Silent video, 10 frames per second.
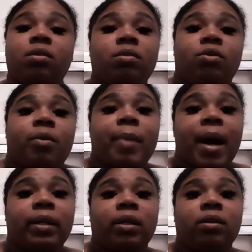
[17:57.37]
your
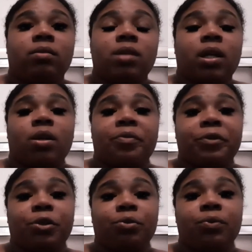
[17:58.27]
body taking over
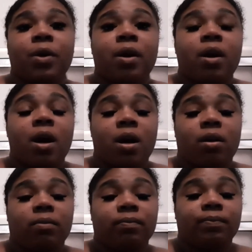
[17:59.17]
you.
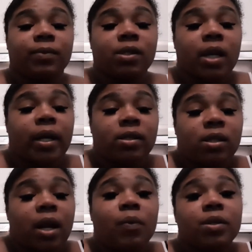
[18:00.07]
Because like I
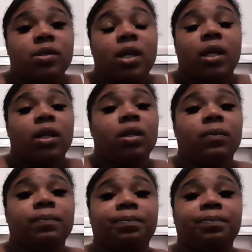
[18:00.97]
said, I was taking